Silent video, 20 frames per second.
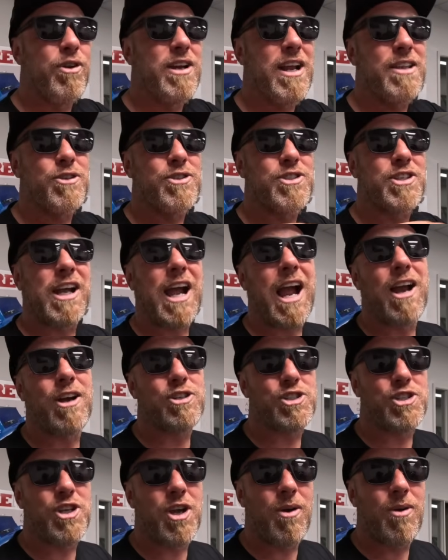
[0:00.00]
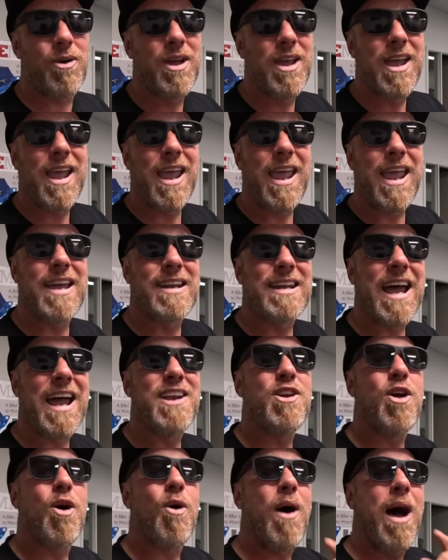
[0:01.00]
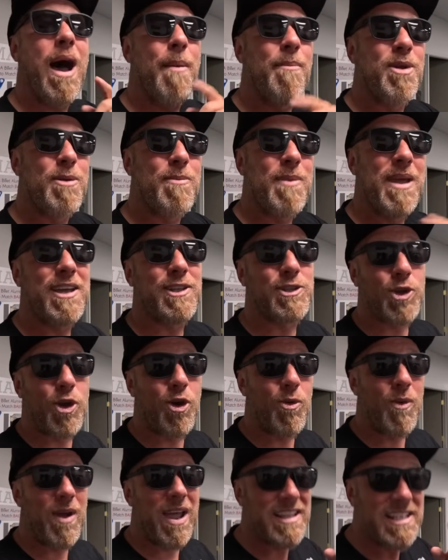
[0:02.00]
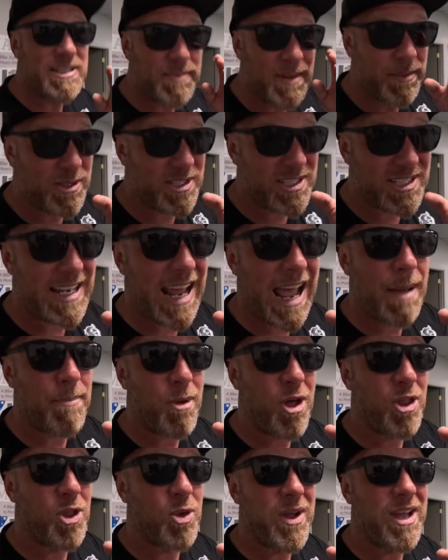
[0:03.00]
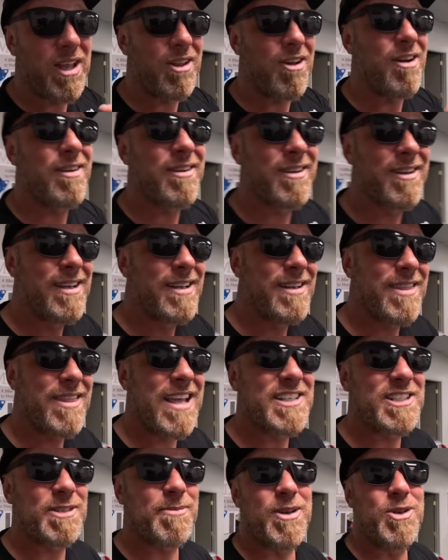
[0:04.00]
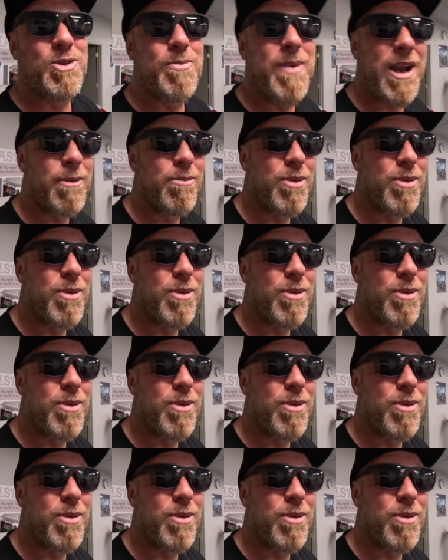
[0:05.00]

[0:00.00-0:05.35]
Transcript: night there's a car show and I know I'm going to make it the whole way, at least be able to stop all the way along thanks to my new Baer